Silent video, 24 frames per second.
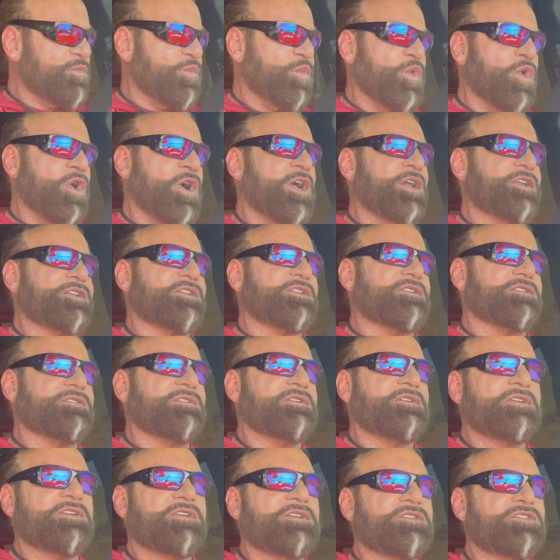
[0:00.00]
want
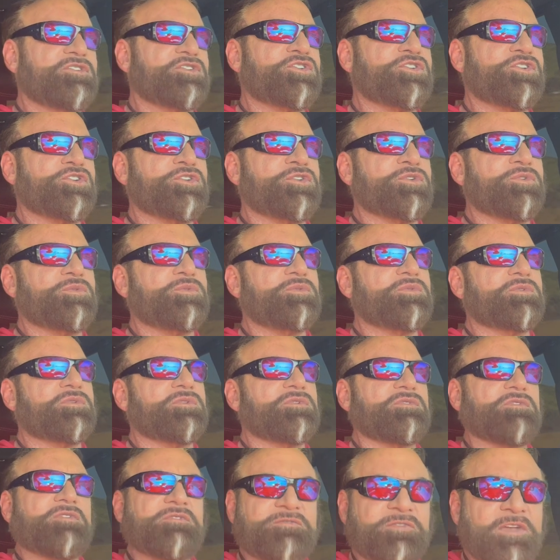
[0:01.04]
to
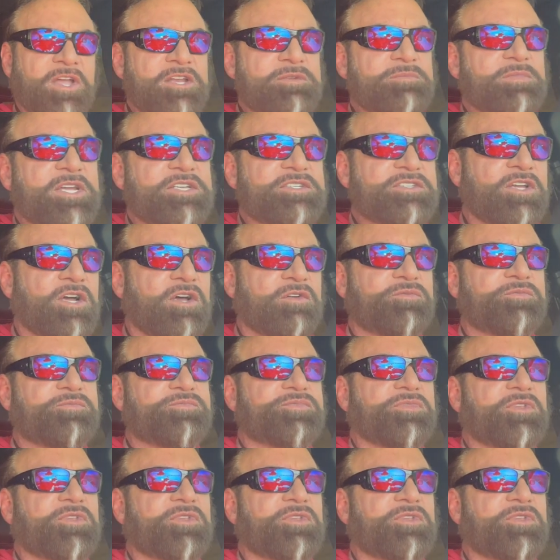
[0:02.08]
find myself.